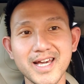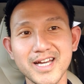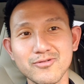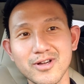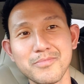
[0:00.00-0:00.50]

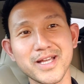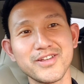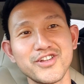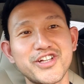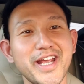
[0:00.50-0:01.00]
guys, welcome back
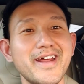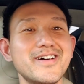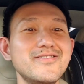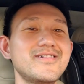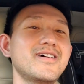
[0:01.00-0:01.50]
to the
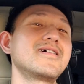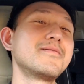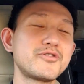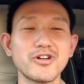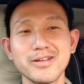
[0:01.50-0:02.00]
channel.
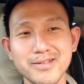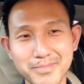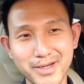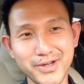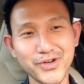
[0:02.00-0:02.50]
Trying
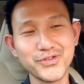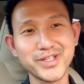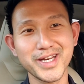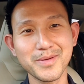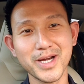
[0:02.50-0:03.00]
something new,
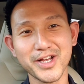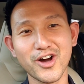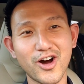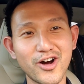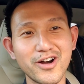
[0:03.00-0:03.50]
sitting in my
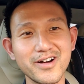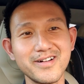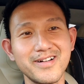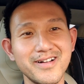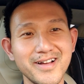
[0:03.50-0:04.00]

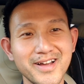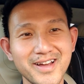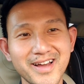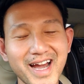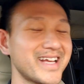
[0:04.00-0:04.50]
car,
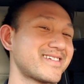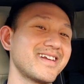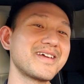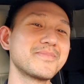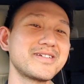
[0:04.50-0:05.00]

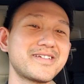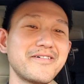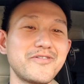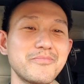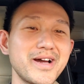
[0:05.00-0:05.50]
isolating
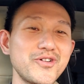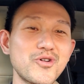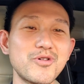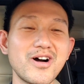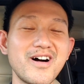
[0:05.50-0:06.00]
myself from my
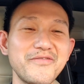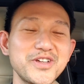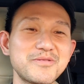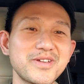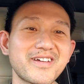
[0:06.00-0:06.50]
normal
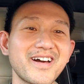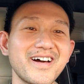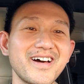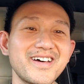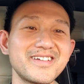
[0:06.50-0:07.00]
office
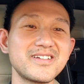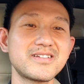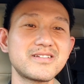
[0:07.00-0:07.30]
because